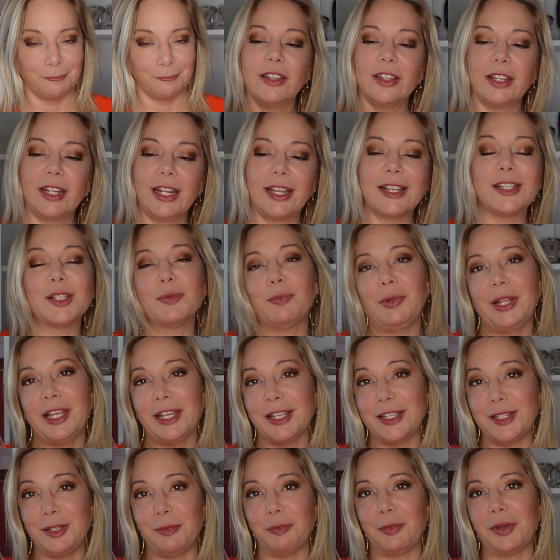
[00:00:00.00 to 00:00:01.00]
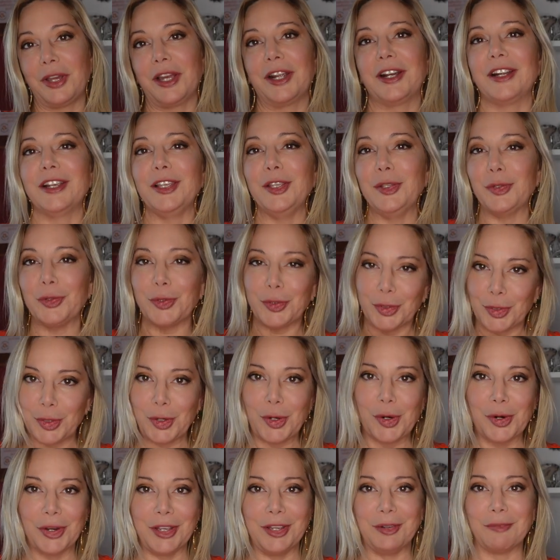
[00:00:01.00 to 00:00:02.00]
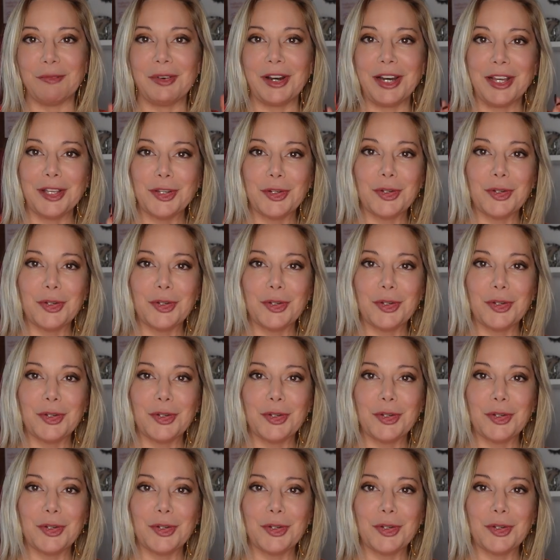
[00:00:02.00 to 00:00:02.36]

The next plexi pair you saw in my